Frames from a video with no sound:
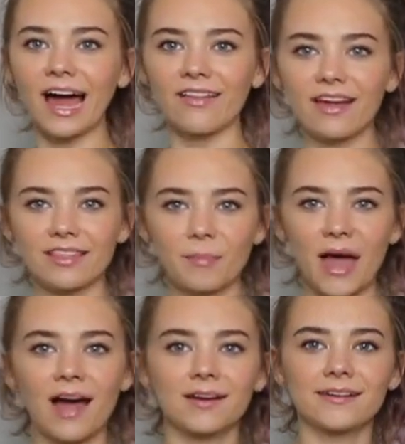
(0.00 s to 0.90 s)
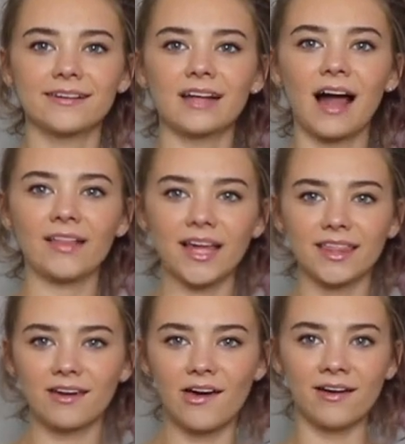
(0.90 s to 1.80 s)
I like the pattern, I like
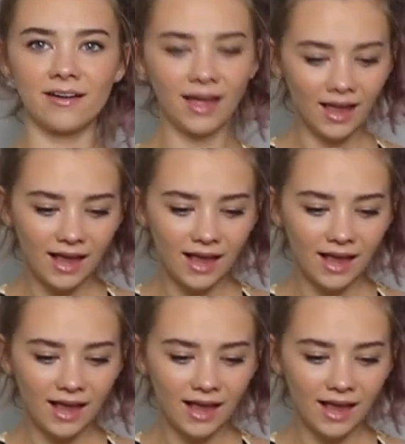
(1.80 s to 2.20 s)
the cut.